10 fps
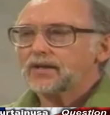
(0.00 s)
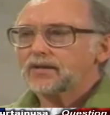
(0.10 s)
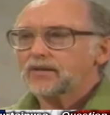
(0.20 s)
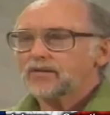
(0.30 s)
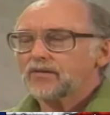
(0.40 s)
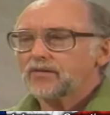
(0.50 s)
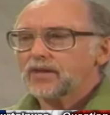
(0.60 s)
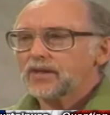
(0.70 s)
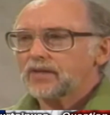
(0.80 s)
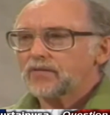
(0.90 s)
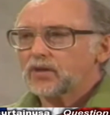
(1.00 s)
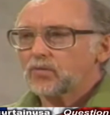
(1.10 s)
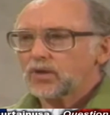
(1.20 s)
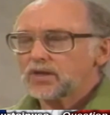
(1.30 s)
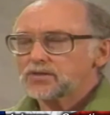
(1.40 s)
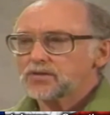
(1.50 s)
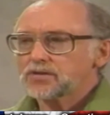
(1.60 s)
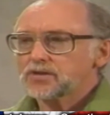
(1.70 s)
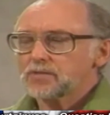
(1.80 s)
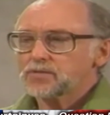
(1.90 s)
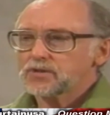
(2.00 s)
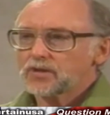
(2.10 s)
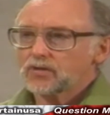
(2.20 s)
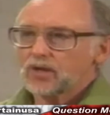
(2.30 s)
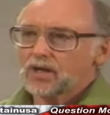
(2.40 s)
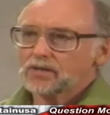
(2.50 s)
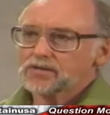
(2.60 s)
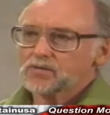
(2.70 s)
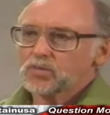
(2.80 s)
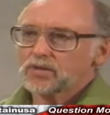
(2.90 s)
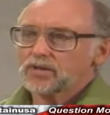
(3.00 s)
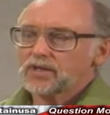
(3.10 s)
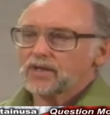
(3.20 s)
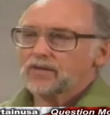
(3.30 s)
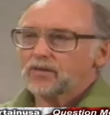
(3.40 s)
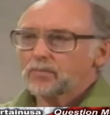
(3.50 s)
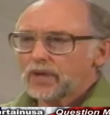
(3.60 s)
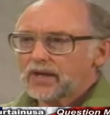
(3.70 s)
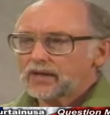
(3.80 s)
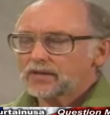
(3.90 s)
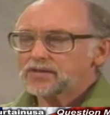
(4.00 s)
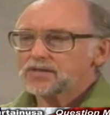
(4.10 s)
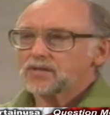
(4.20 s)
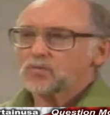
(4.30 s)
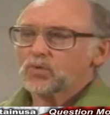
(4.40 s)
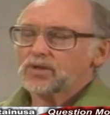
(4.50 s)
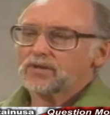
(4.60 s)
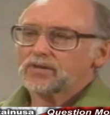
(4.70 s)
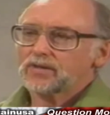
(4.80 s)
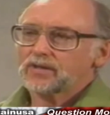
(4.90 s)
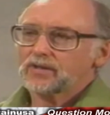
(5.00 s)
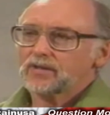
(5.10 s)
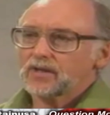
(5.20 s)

And they have their relationships and interlocks with the banks and with